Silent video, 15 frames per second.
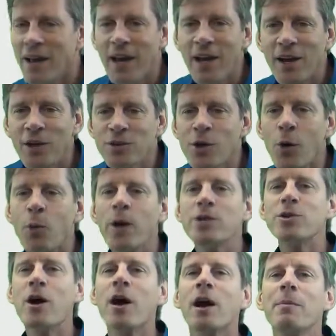He goes, we
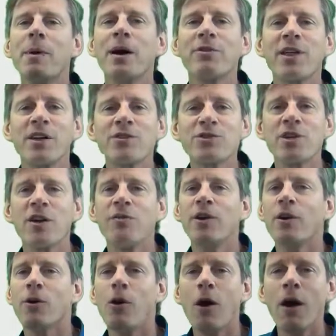talk about that stuff
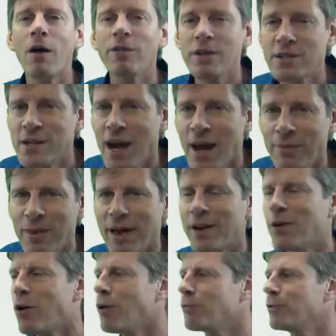here all the time, that
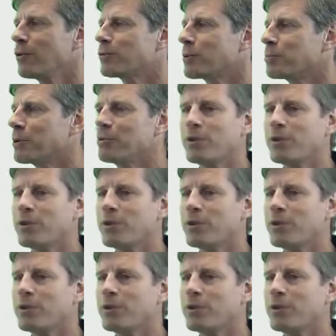cold filter brew.